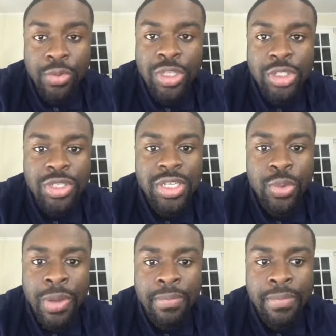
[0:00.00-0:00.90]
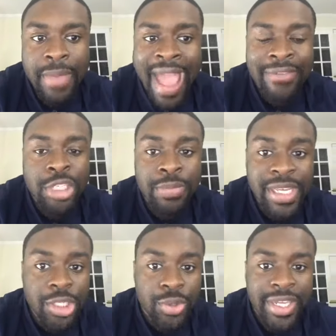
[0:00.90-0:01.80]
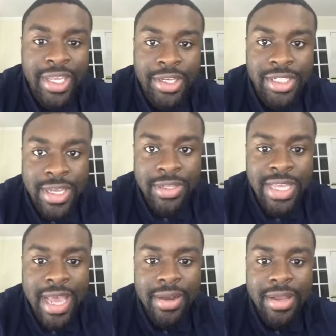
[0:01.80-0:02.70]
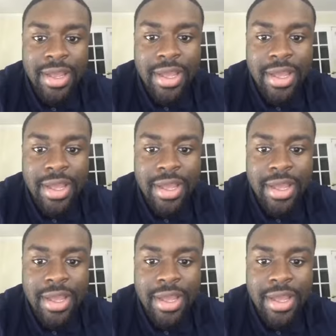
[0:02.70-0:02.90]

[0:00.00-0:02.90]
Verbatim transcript: Once you see what average bid you were getting your sales at,